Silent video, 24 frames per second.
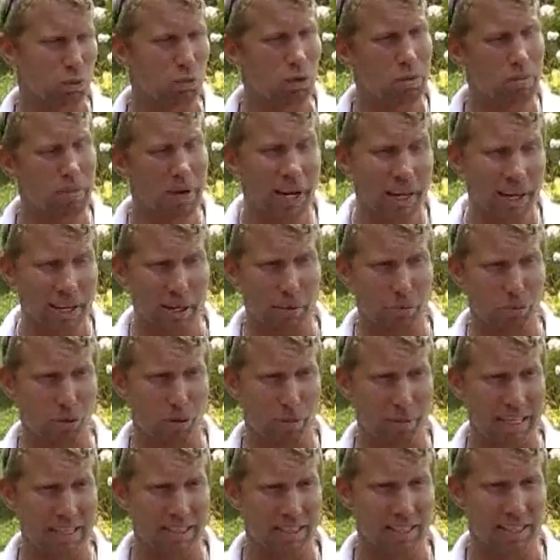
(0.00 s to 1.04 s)
we made in
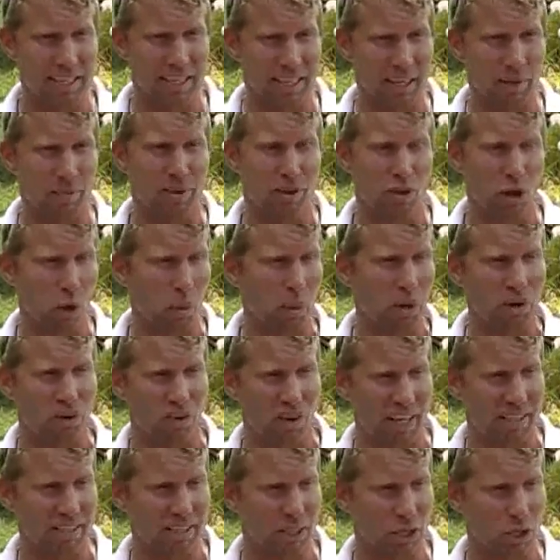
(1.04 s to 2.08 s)
implementing it, and we thought we
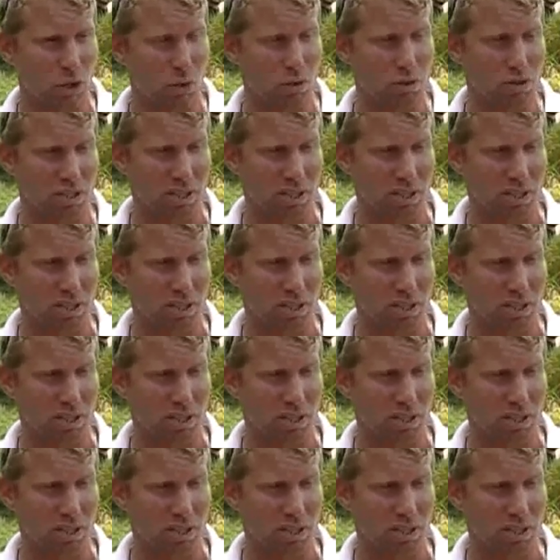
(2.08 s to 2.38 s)
corrected